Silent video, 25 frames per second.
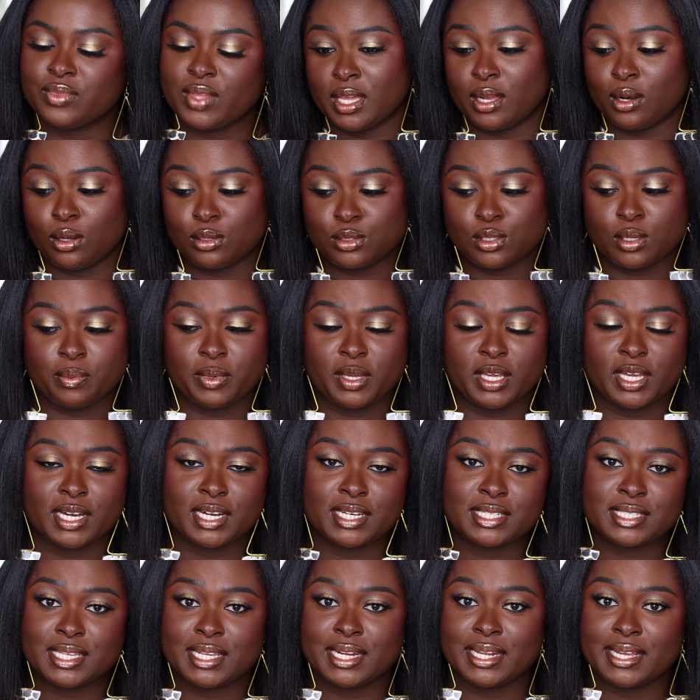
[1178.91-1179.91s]
And also,
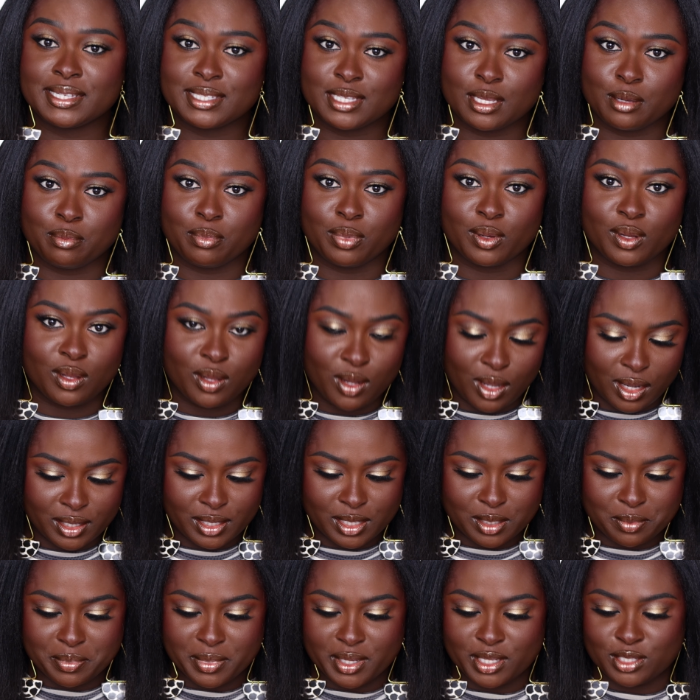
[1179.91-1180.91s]
because it is a
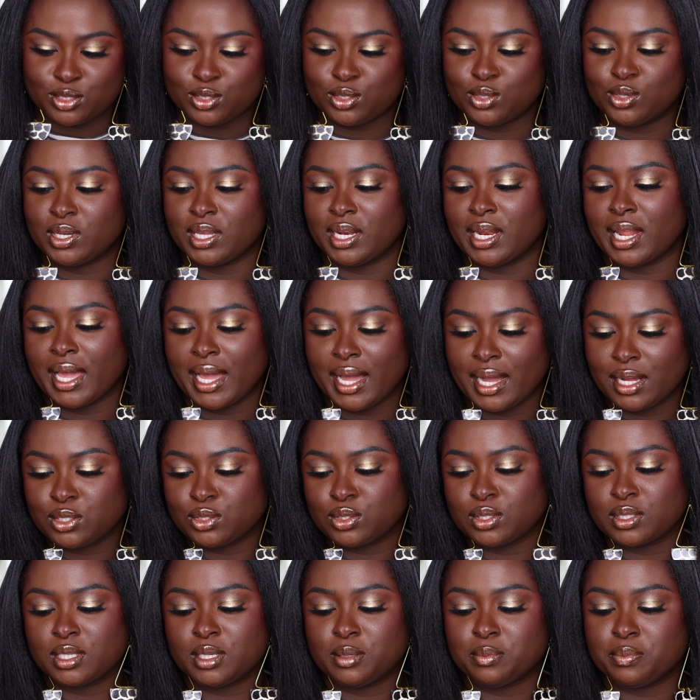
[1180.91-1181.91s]
blotting mist, you can
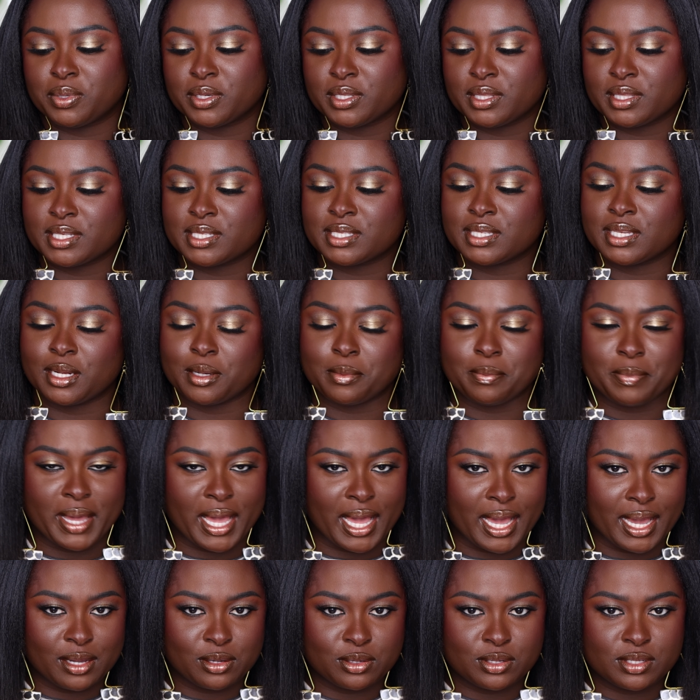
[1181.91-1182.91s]
actually put this in a
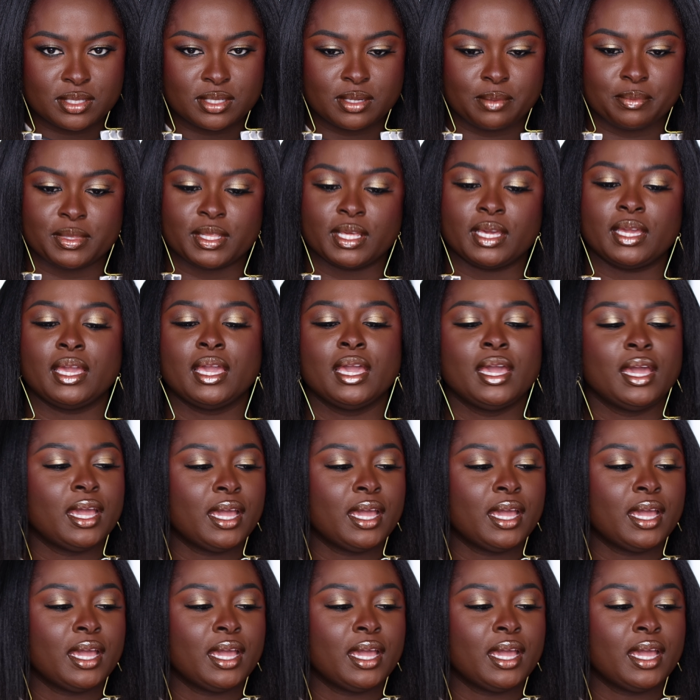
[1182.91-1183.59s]
bag or something,